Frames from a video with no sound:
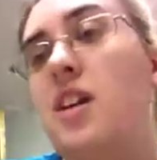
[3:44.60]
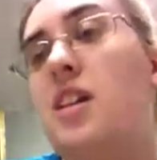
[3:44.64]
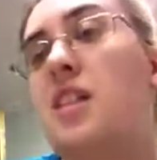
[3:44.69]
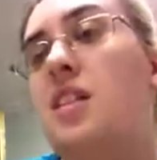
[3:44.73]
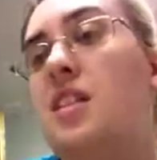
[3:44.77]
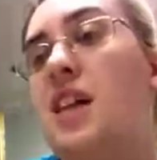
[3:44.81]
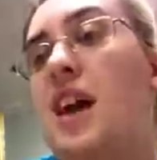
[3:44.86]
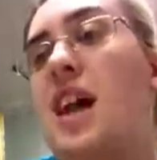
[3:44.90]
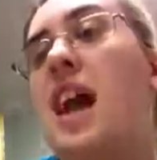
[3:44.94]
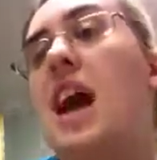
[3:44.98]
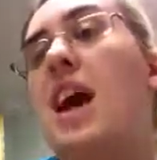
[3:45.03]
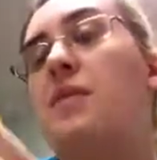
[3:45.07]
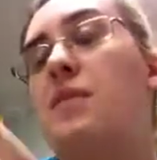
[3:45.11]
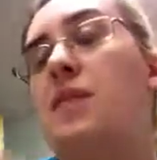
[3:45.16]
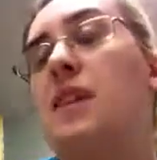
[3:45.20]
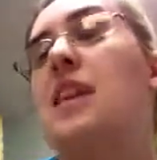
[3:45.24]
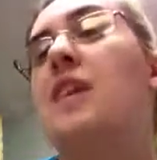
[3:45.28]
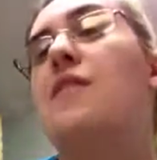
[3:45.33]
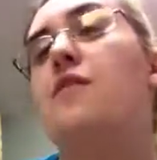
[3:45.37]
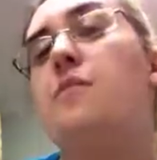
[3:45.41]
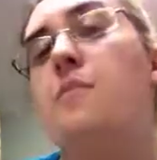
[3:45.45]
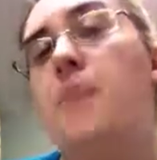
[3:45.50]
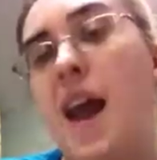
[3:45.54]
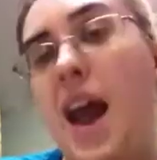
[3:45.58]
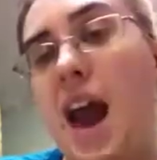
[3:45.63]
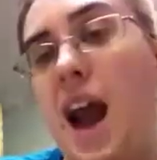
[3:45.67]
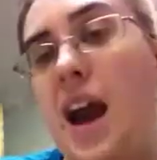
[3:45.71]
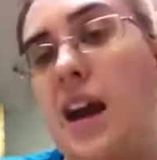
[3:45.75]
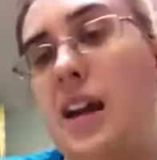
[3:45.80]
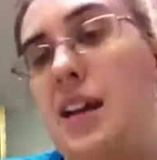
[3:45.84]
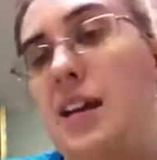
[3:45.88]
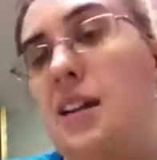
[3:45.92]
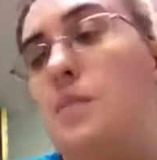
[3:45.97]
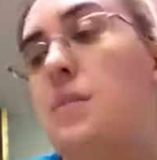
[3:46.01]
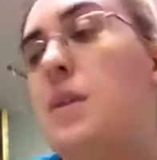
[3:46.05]
that I have to give
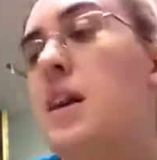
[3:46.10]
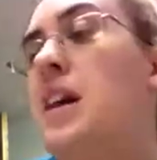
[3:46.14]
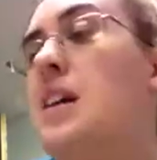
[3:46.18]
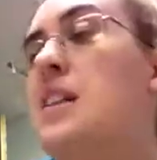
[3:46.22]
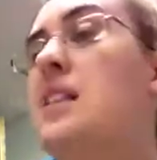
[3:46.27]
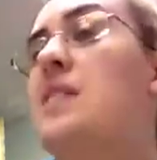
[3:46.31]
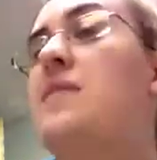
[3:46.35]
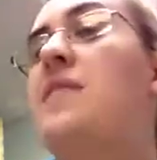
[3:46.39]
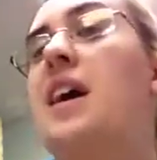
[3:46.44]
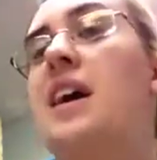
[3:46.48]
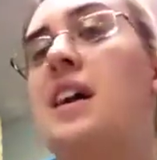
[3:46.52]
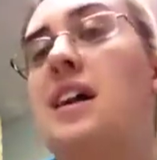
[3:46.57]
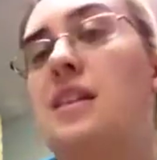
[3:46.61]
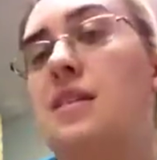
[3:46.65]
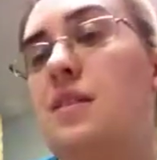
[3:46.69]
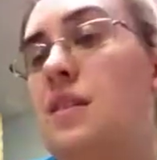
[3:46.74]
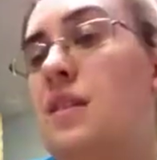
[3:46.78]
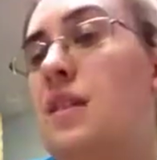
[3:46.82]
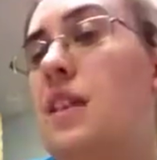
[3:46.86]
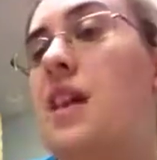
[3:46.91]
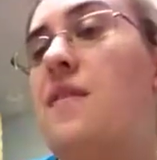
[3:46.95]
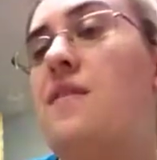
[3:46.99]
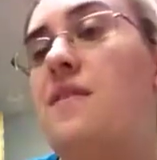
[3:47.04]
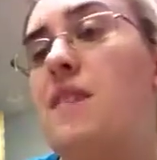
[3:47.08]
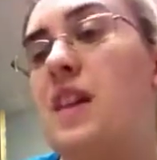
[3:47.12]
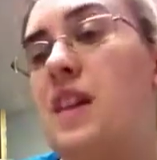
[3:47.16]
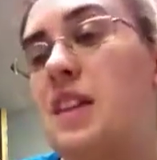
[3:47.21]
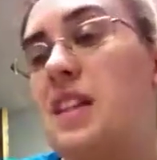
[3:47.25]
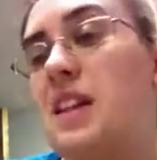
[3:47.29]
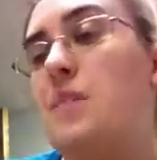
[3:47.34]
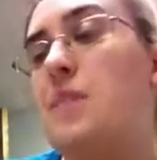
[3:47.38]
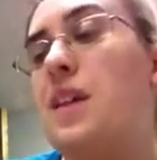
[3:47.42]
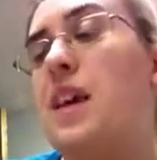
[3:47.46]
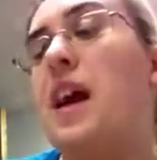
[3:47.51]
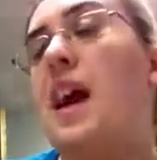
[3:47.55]
back. Because if it's
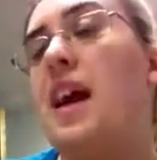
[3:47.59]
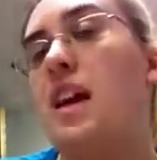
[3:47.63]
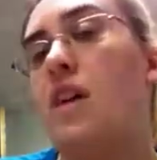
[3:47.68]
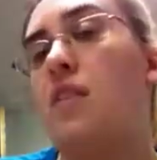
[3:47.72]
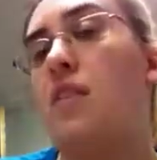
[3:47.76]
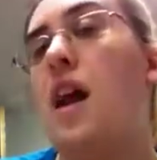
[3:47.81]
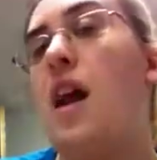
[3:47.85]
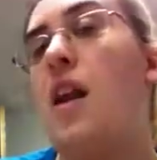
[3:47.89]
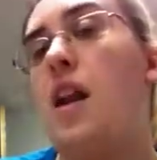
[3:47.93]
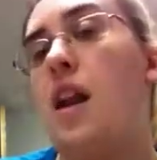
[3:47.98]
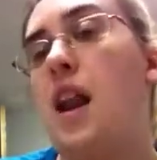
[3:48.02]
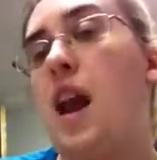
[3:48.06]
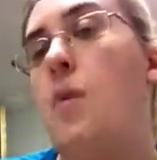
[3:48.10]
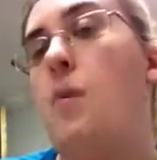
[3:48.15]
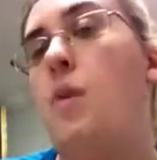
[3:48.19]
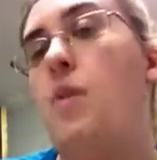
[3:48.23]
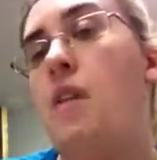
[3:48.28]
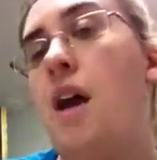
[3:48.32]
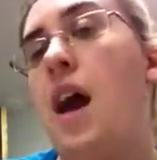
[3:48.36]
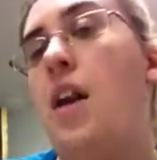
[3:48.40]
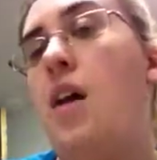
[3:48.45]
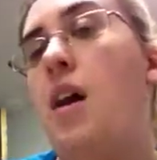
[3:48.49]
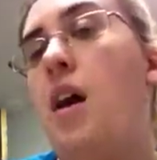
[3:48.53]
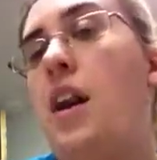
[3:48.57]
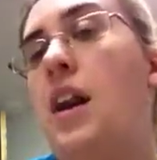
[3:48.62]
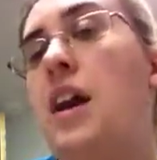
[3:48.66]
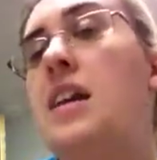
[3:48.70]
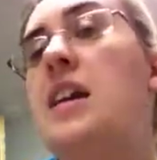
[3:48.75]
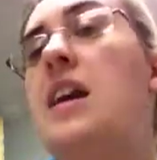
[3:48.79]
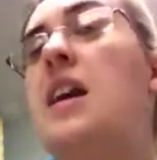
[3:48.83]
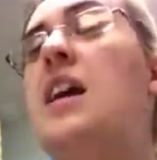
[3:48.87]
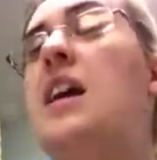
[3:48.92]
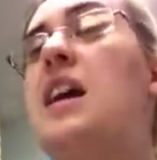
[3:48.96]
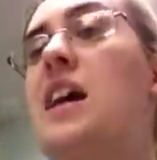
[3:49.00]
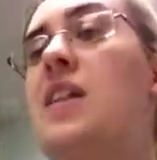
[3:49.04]
something I can write on, I will write on it.
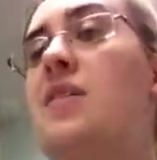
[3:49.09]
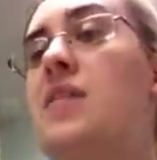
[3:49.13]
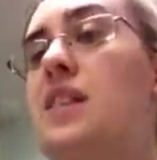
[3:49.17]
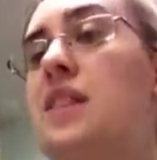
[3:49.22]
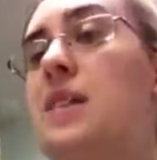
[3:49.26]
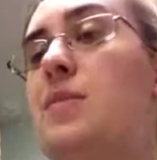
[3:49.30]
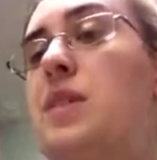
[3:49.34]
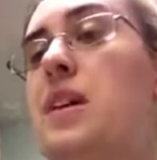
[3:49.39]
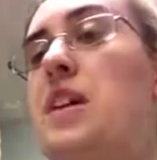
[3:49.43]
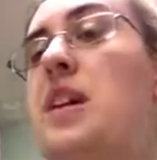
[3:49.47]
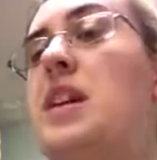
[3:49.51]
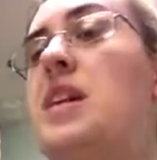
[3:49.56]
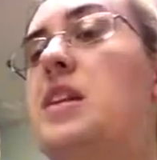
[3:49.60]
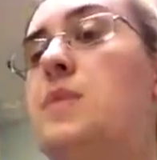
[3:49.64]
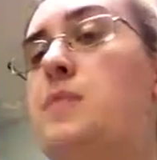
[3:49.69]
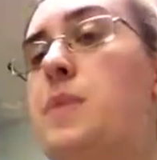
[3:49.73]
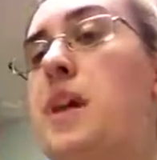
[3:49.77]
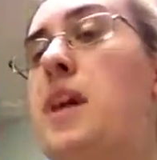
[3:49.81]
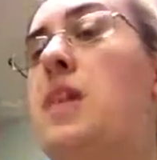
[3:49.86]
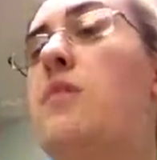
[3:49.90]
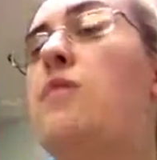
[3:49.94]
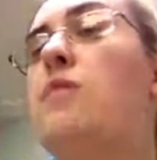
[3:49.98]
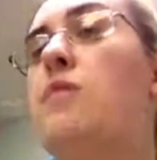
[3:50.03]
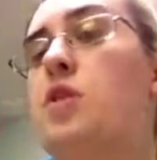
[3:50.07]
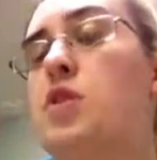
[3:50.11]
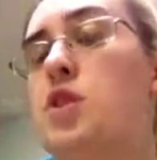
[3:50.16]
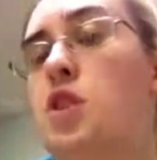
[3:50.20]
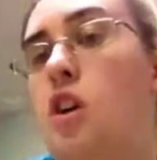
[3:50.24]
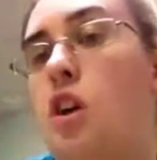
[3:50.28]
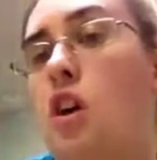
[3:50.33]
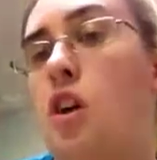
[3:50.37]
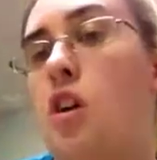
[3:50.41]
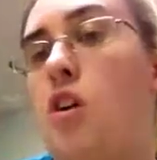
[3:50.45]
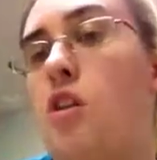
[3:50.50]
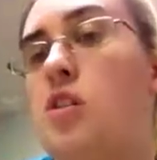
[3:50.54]
If it's something that needs to be
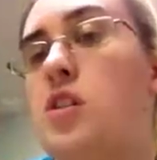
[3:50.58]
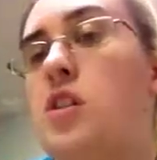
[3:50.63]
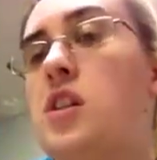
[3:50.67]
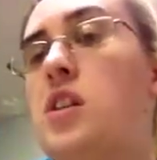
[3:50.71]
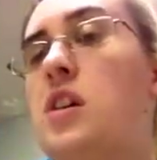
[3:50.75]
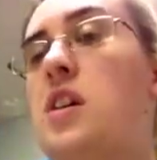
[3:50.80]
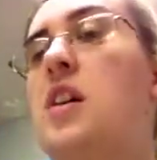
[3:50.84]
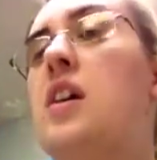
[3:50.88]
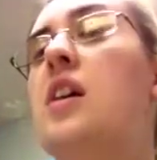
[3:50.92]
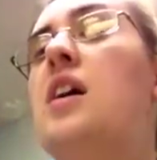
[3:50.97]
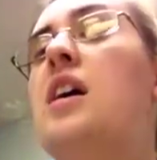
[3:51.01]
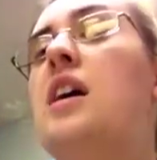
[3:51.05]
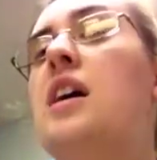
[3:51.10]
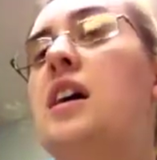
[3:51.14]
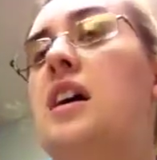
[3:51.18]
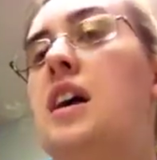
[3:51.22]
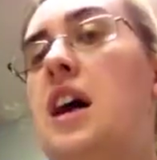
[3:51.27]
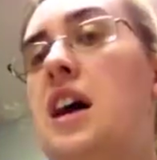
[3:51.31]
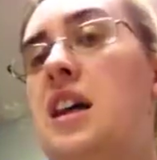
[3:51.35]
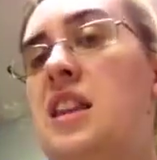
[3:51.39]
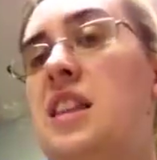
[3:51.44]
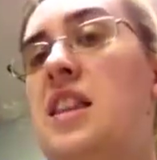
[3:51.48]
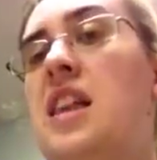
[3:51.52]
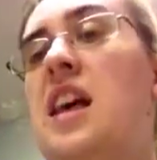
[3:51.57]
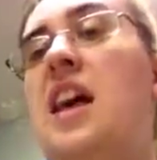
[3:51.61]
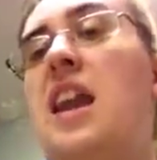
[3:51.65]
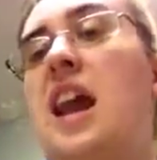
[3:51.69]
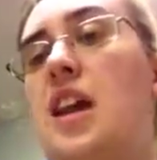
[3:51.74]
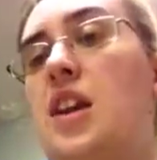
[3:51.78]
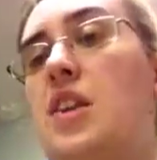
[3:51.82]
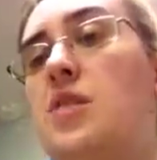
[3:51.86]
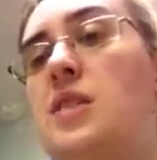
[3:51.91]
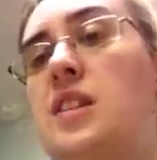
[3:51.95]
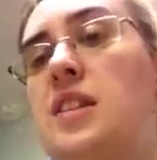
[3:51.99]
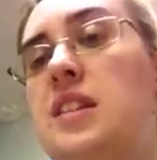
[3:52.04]
returned, then I
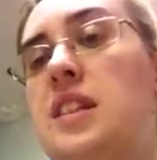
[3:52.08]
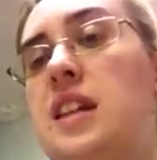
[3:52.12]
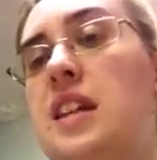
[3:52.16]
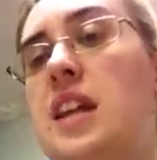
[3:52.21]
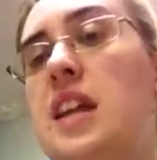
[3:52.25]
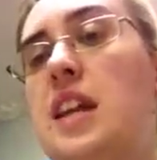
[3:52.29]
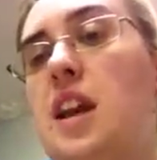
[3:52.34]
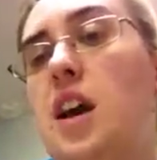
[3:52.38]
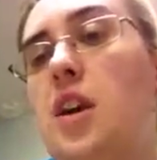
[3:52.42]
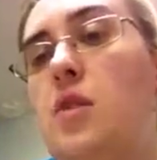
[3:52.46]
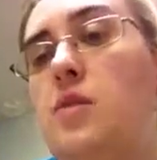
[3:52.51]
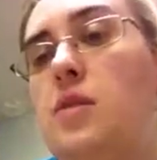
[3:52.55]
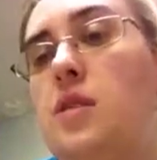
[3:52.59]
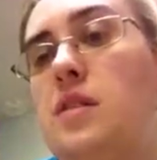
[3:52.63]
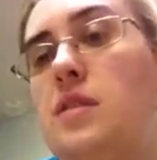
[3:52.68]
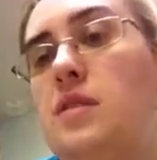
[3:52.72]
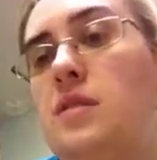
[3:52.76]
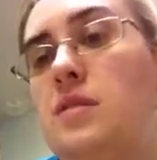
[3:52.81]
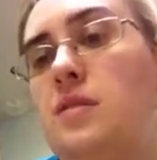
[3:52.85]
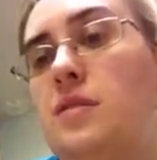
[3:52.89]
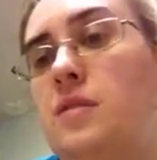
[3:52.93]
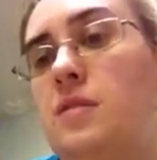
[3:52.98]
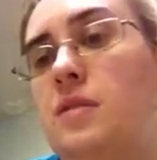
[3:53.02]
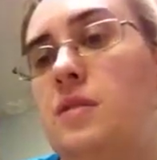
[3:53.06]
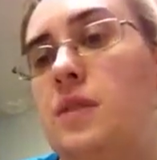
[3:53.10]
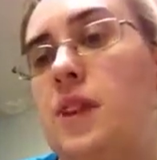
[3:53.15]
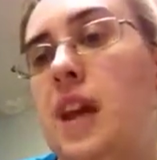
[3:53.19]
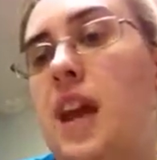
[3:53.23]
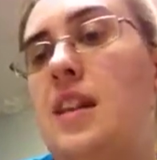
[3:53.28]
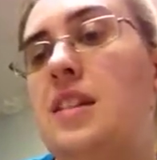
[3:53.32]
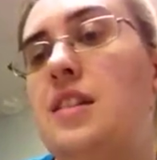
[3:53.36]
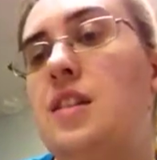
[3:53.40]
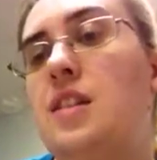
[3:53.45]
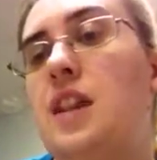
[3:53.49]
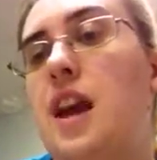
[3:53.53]
use a sticky note. Okay,
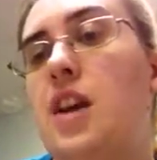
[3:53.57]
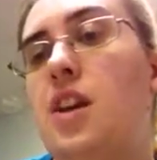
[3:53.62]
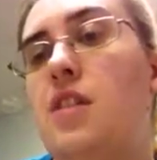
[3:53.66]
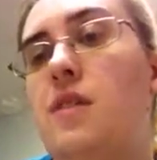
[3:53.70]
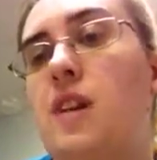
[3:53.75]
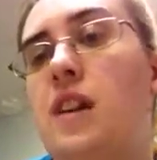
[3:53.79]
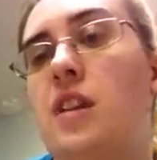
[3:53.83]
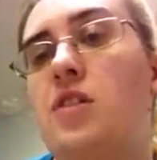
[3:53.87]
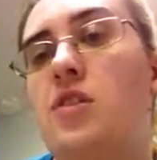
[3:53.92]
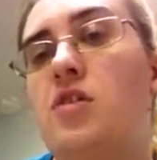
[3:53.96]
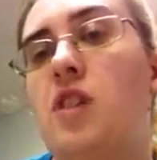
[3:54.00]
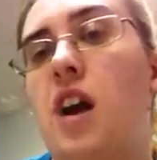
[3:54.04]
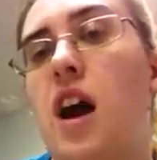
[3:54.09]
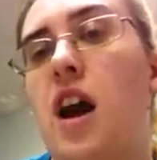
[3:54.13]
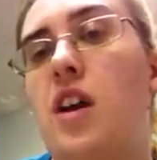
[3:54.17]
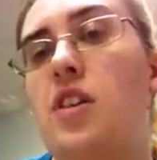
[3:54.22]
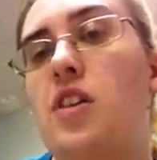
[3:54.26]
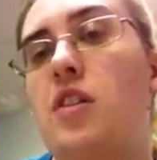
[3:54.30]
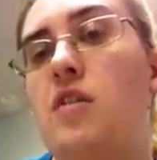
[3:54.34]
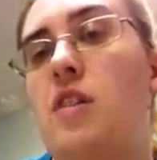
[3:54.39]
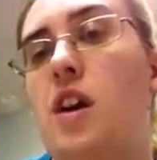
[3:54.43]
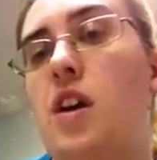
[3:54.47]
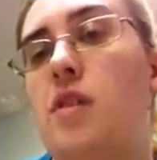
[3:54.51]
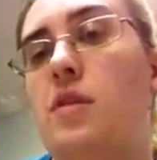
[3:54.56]
so now you're ready to try on your